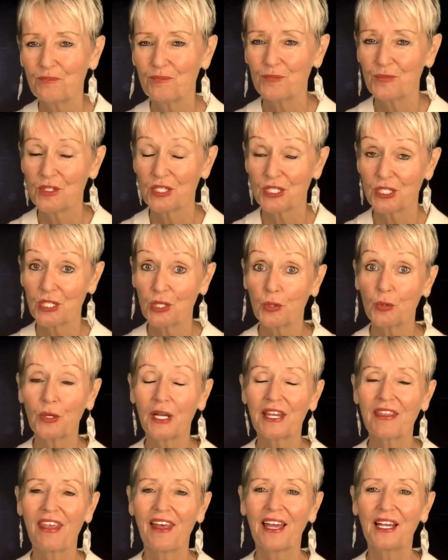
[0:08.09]
just a
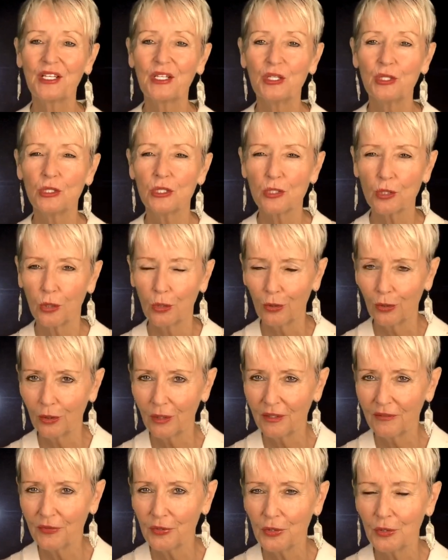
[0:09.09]
quick thank you to all
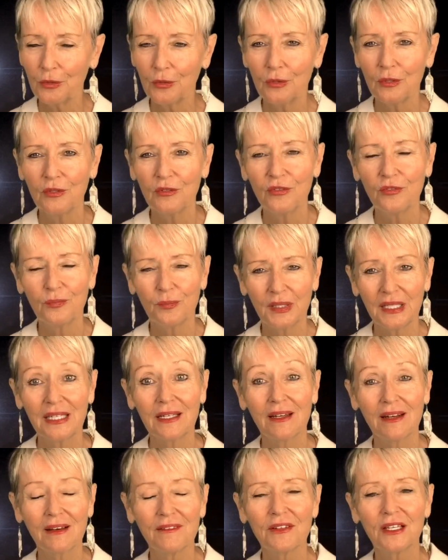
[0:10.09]
of you who've been
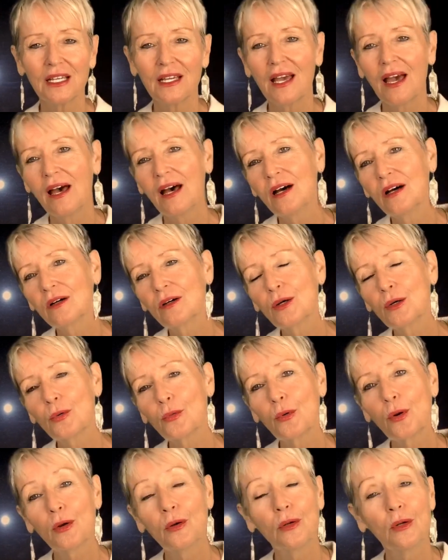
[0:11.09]
loving our
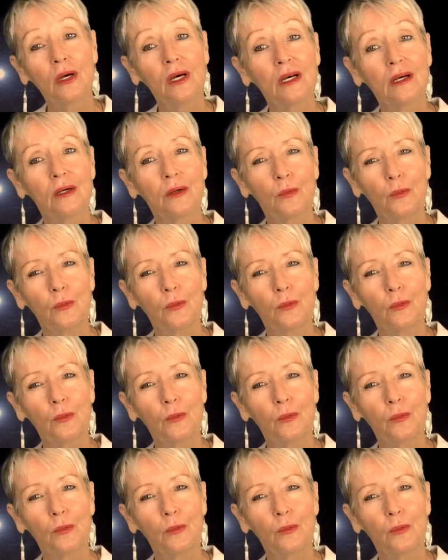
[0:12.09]
Corona